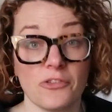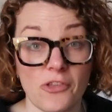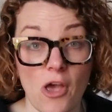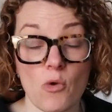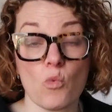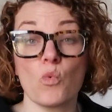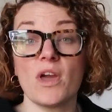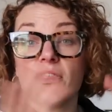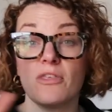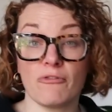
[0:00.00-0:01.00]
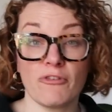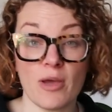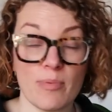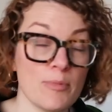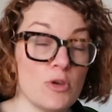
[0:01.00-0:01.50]
So with
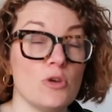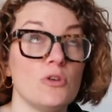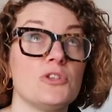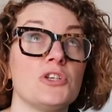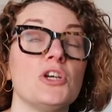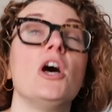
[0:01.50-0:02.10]
Fibre Mood,